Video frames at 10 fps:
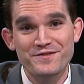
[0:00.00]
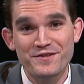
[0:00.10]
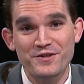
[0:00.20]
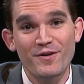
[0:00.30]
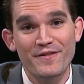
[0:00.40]

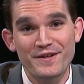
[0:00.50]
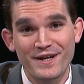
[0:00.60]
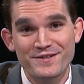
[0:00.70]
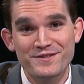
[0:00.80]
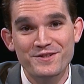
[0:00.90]
see you on the
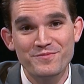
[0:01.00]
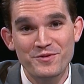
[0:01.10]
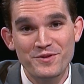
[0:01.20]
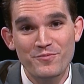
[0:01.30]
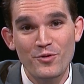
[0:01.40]
next
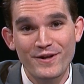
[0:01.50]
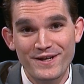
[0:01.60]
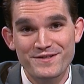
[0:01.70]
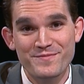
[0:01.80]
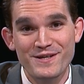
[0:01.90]
Community Board
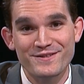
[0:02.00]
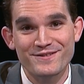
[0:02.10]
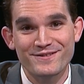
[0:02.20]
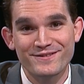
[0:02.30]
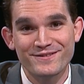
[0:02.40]
8 Speaks.